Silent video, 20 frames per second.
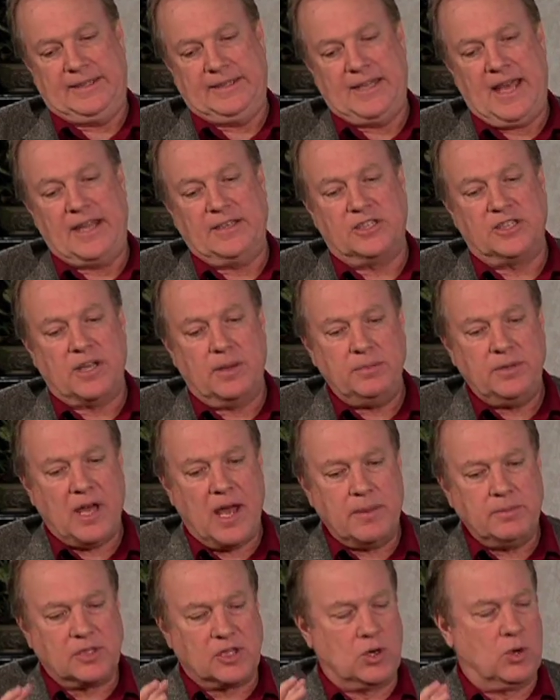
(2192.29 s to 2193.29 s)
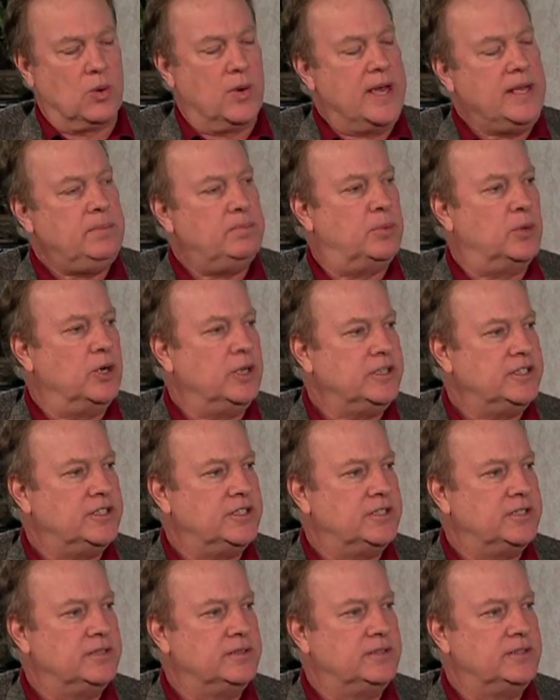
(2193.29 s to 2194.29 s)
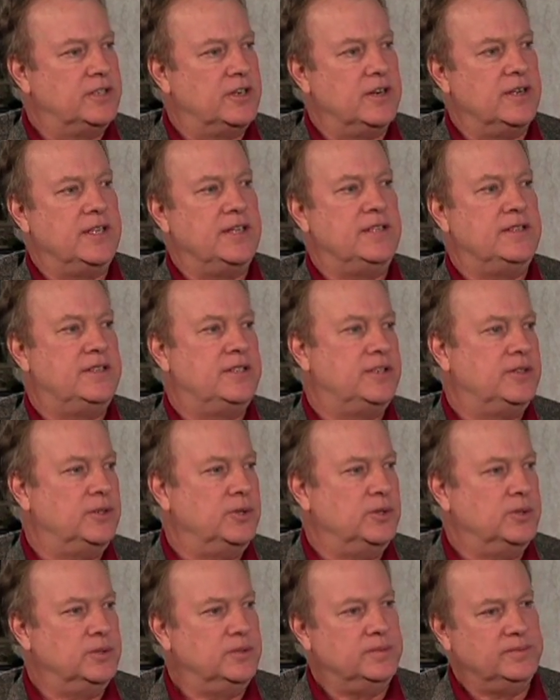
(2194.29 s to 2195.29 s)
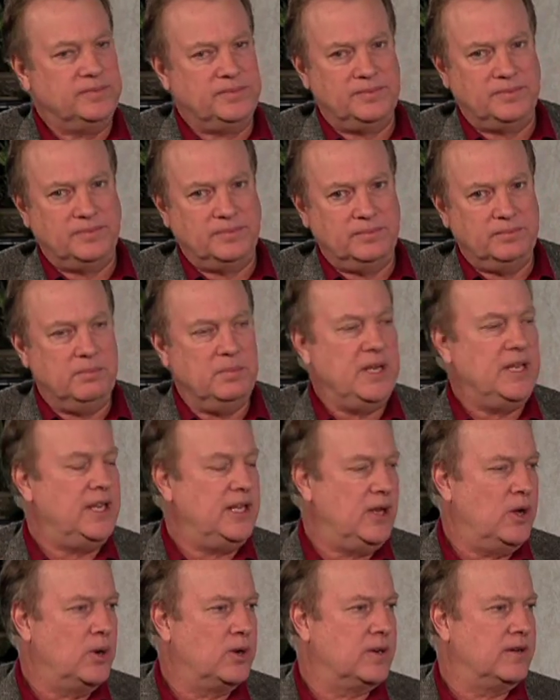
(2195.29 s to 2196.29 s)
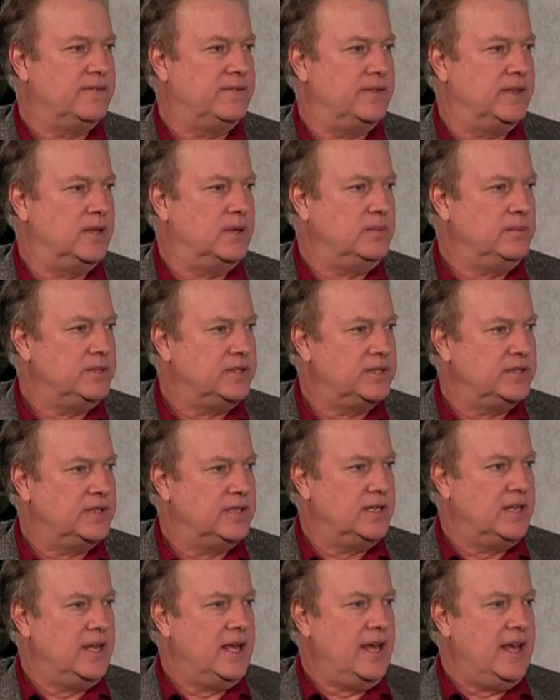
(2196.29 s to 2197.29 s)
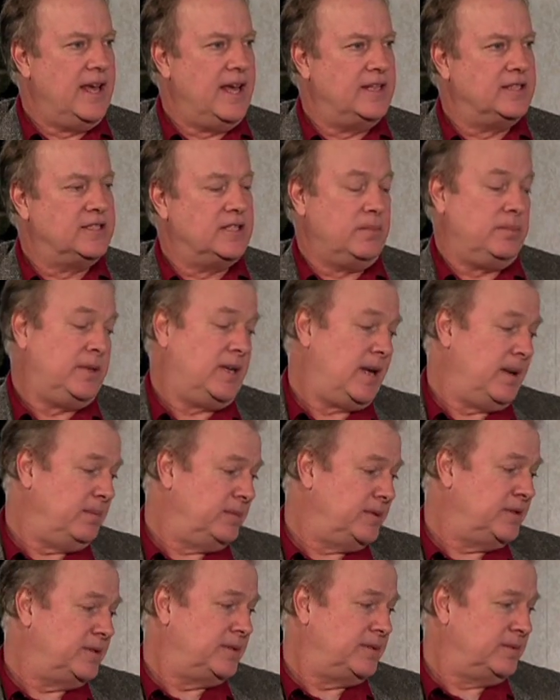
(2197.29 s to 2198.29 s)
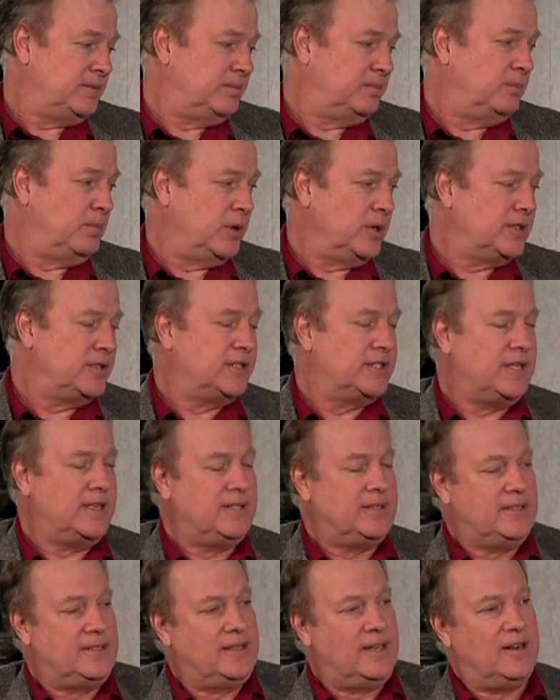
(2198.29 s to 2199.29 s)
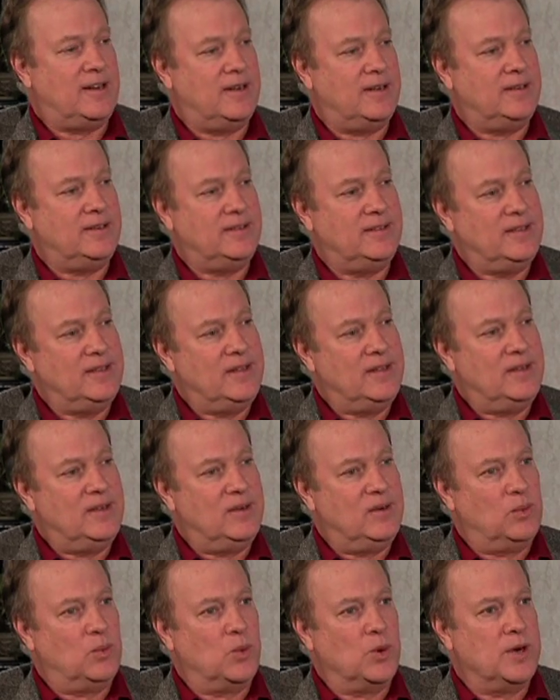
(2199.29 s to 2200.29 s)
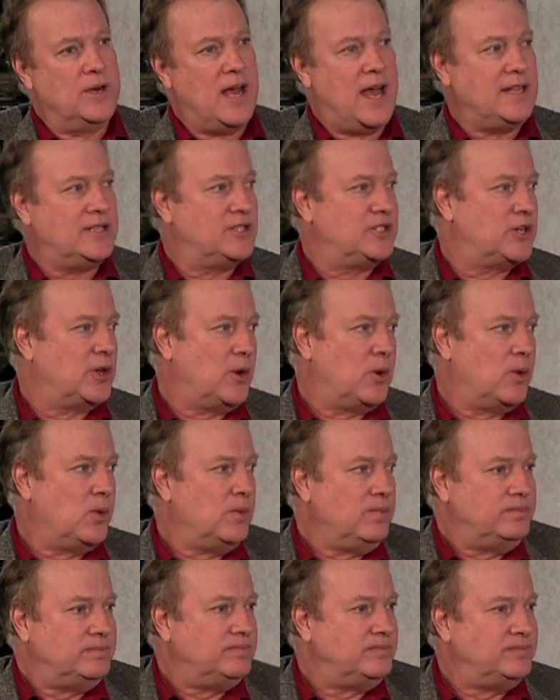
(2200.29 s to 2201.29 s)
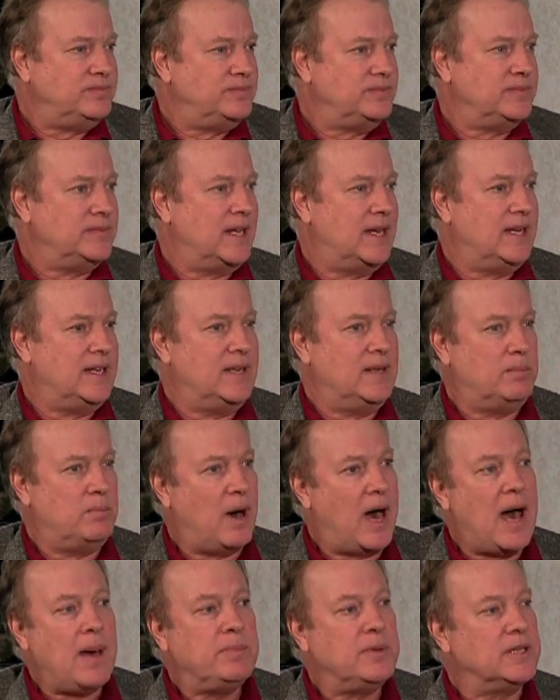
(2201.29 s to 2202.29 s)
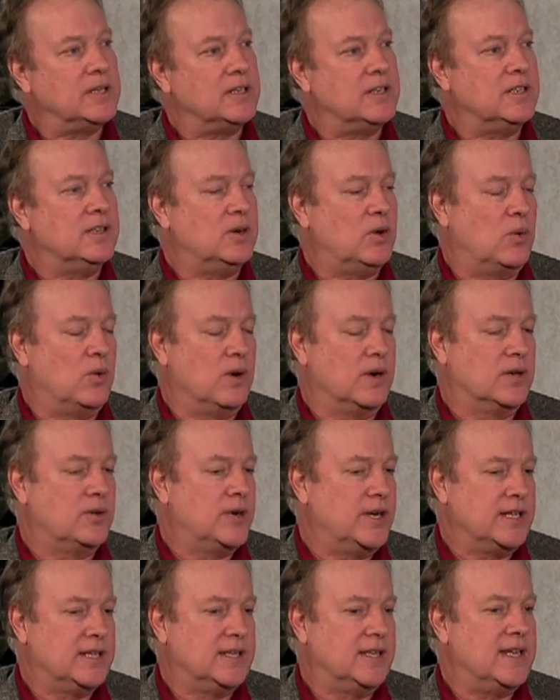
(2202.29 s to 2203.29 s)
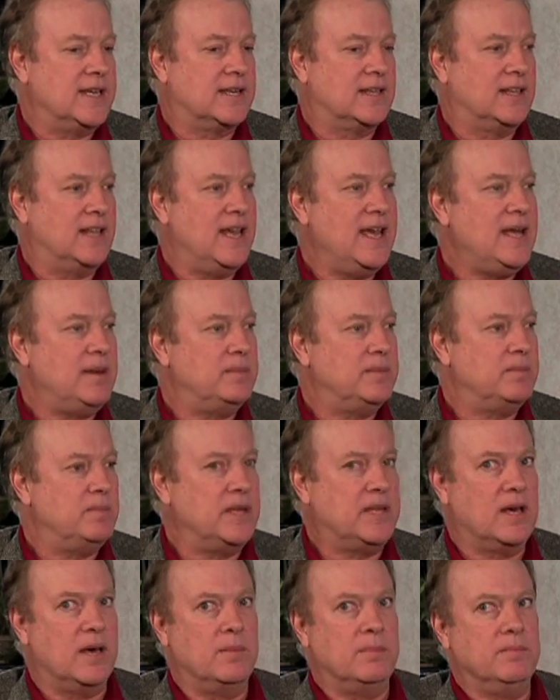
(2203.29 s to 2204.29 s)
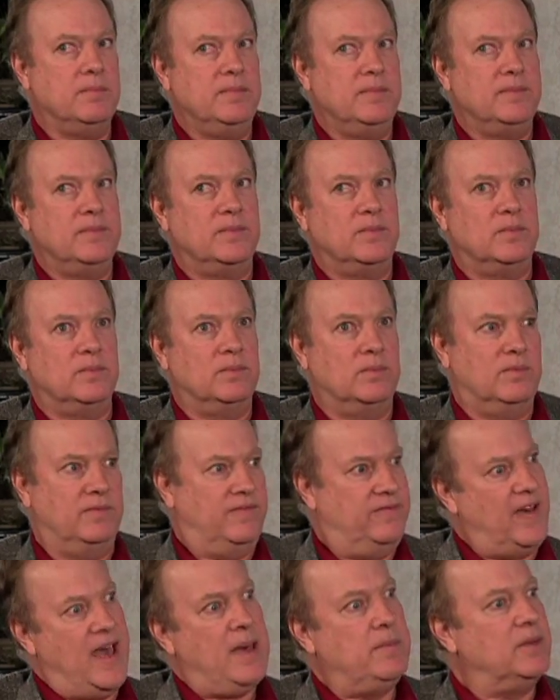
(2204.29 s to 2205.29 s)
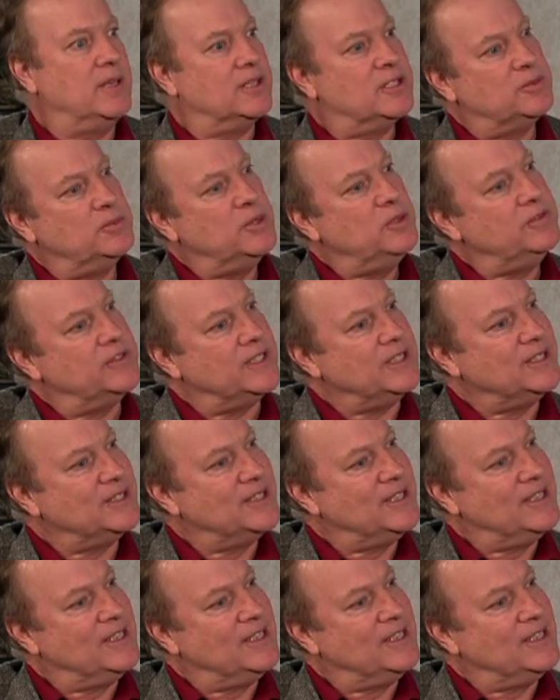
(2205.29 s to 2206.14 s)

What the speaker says: And sometimes great books turn into mediocre films, and sometimes books that were not so popular or critically acclaimed become fabulous movies.